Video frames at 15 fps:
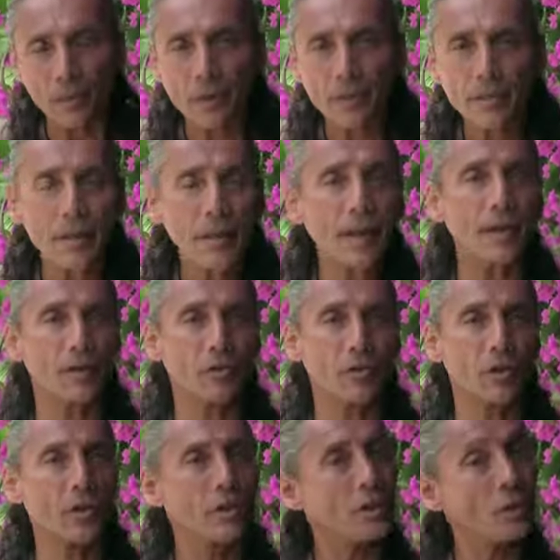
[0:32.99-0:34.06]
A
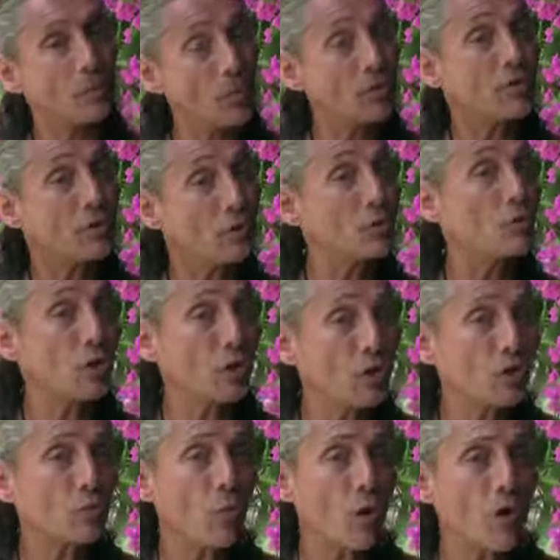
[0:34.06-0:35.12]
sage. And a person that's
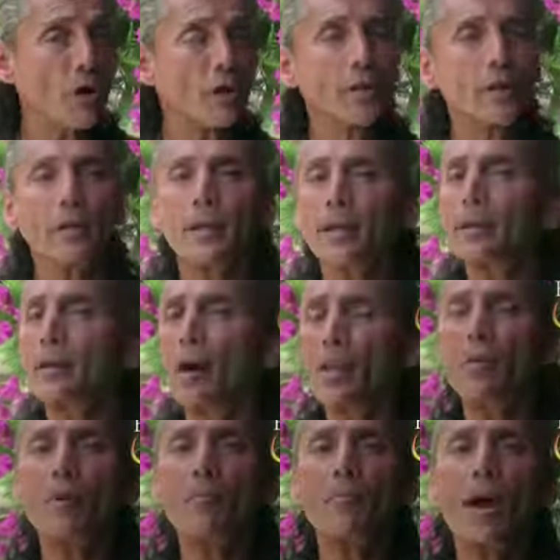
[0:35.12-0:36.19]
really smart, they
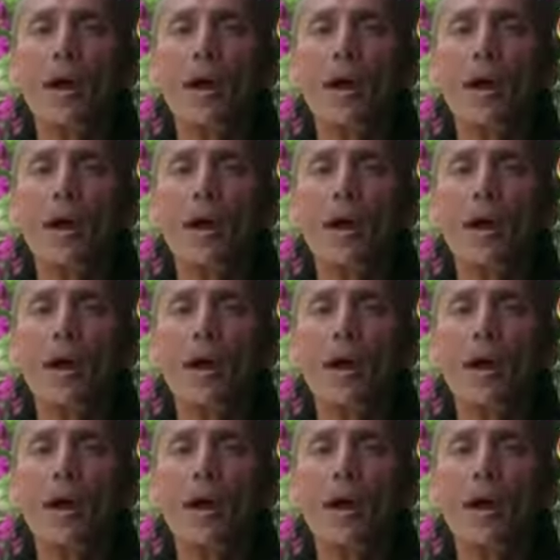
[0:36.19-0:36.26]
call them a